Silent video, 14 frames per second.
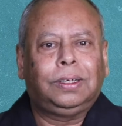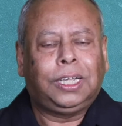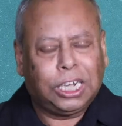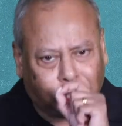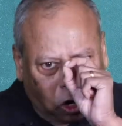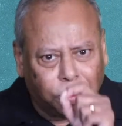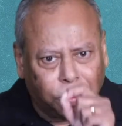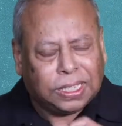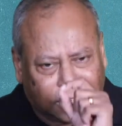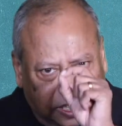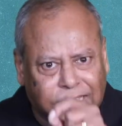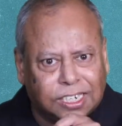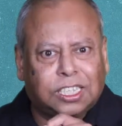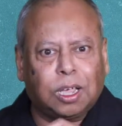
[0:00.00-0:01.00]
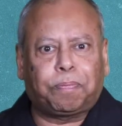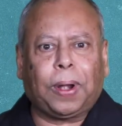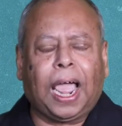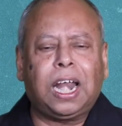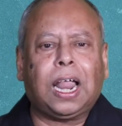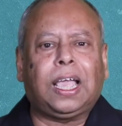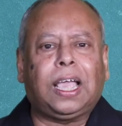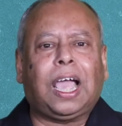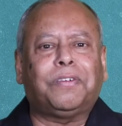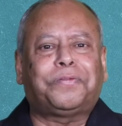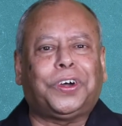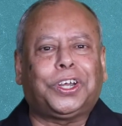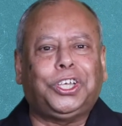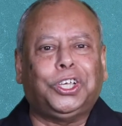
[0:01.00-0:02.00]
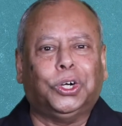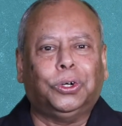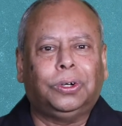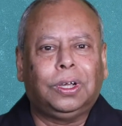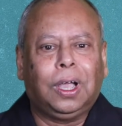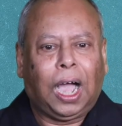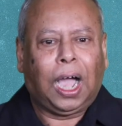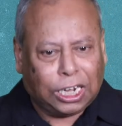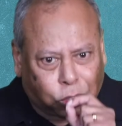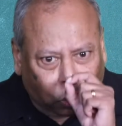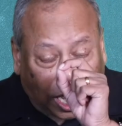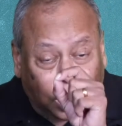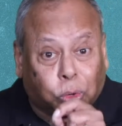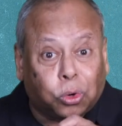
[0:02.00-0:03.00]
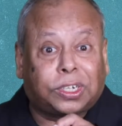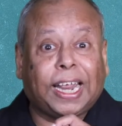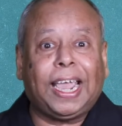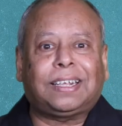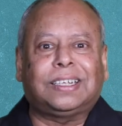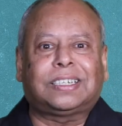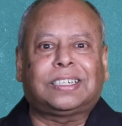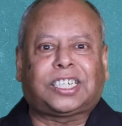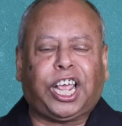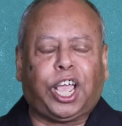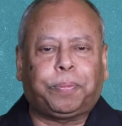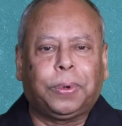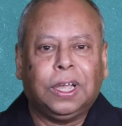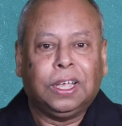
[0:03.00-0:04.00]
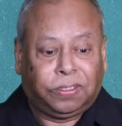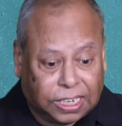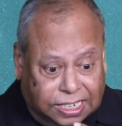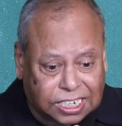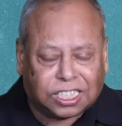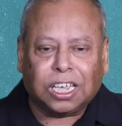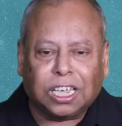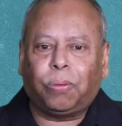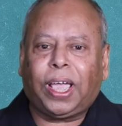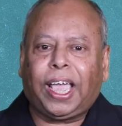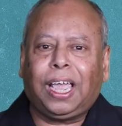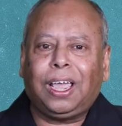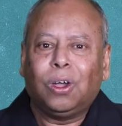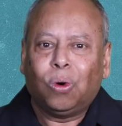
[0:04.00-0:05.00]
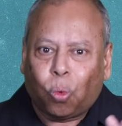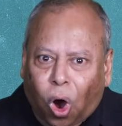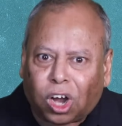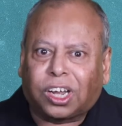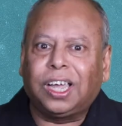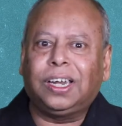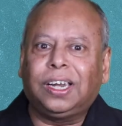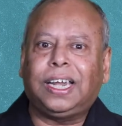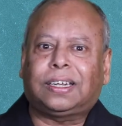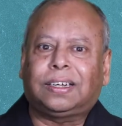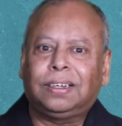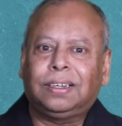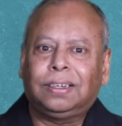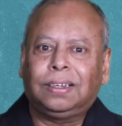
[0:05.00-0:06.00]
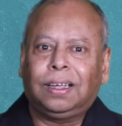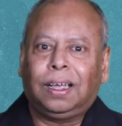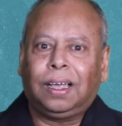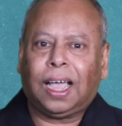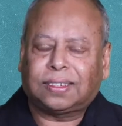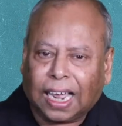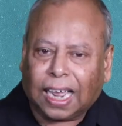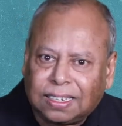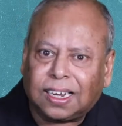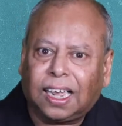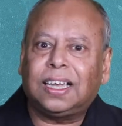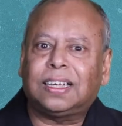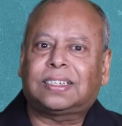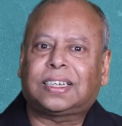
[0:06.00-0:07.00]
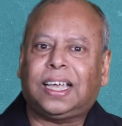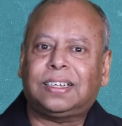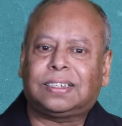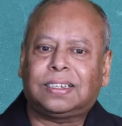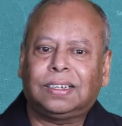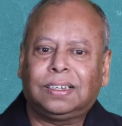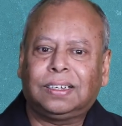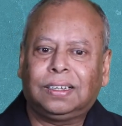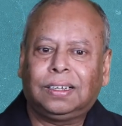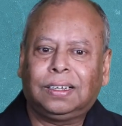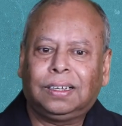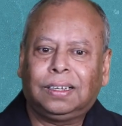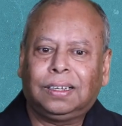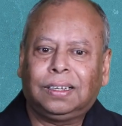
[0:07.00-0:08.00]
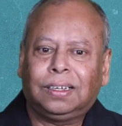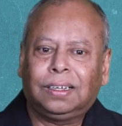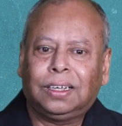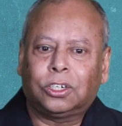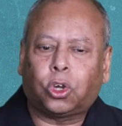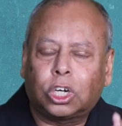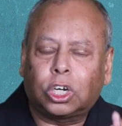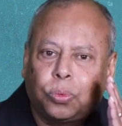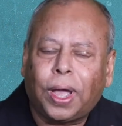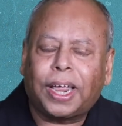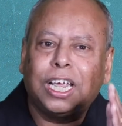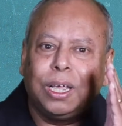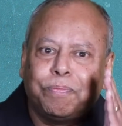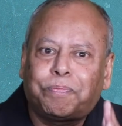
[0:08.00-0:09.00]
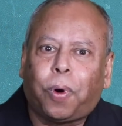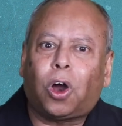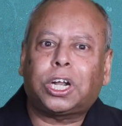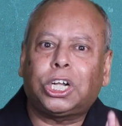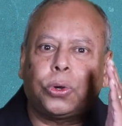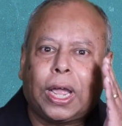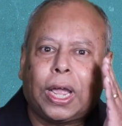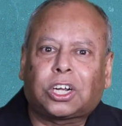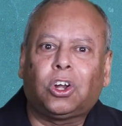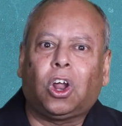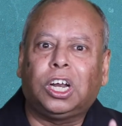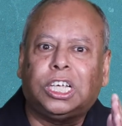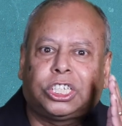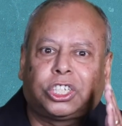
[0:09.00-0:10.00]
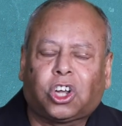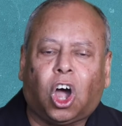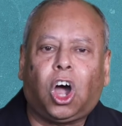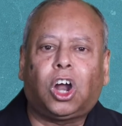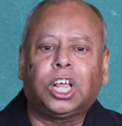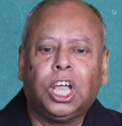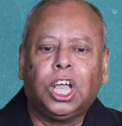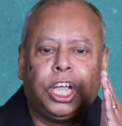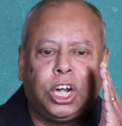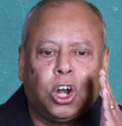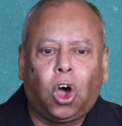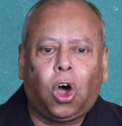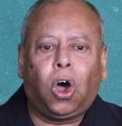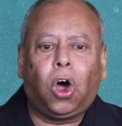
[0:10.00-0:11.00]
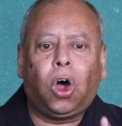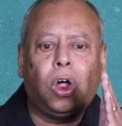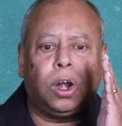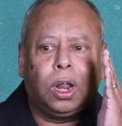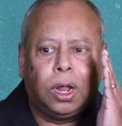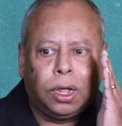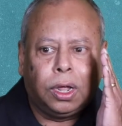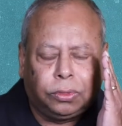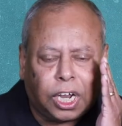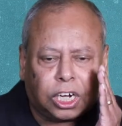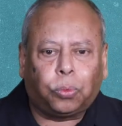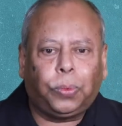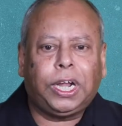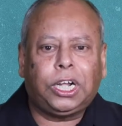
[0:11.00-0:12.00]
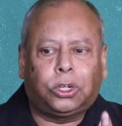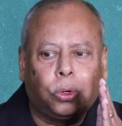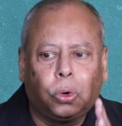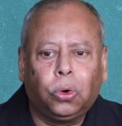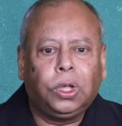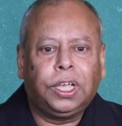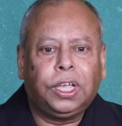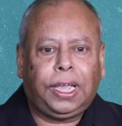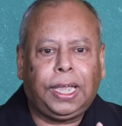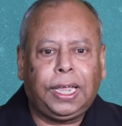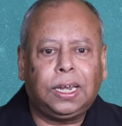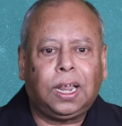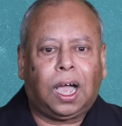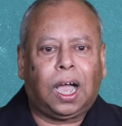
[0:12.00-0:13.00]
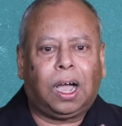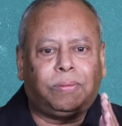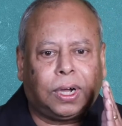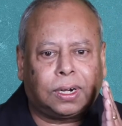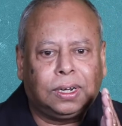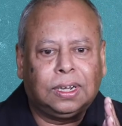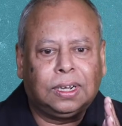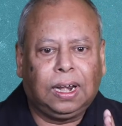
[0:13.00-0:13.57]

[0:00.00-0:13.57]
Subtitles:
He told me, this is the plan I have for you. I could take this step. This is the way. Walk in it. As Isaiah says. So it's very important to acknowledge God in all that we do in our